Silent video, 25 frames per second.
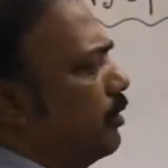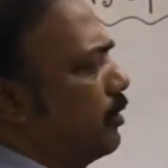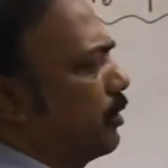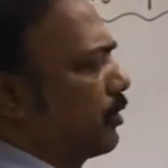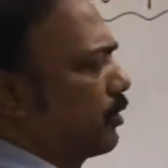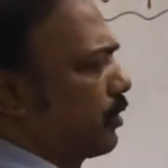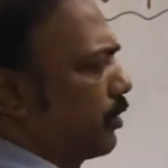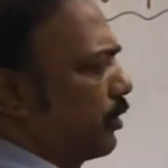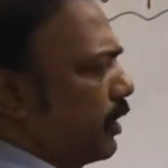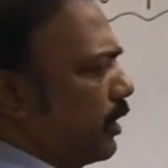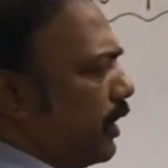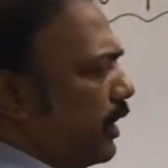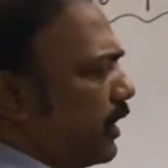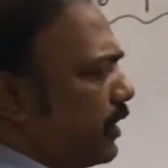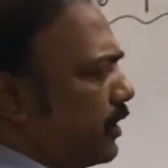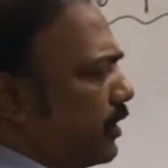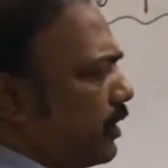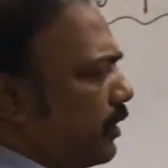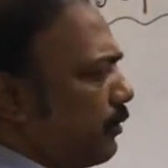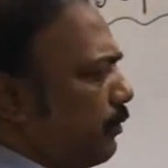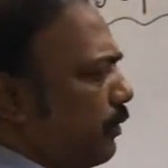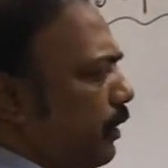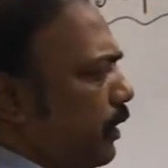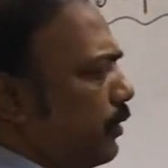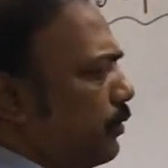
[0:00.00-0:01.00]
So that is
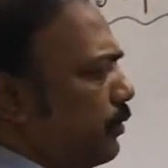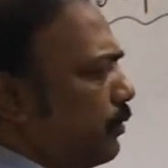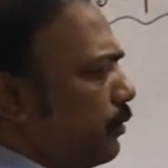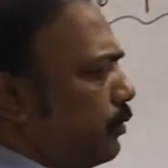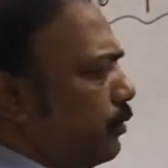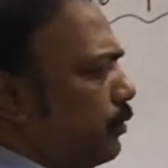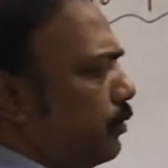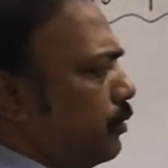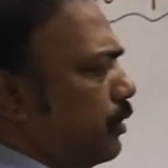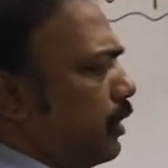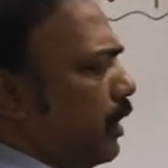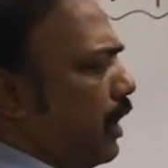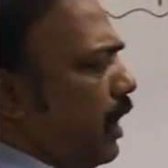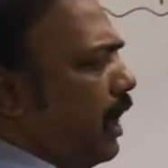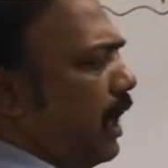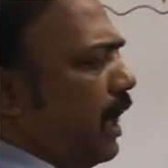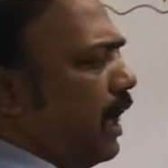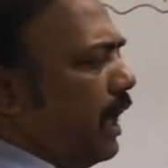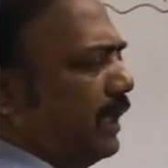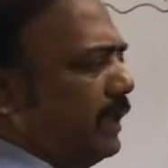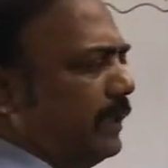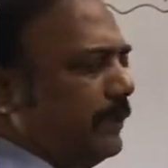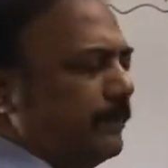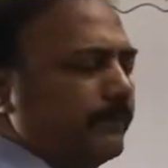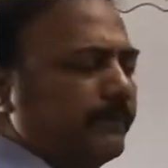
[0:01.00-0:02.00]
equal to
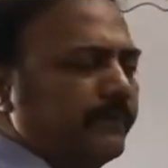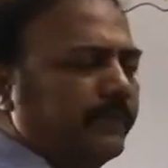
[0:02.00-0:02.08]
I.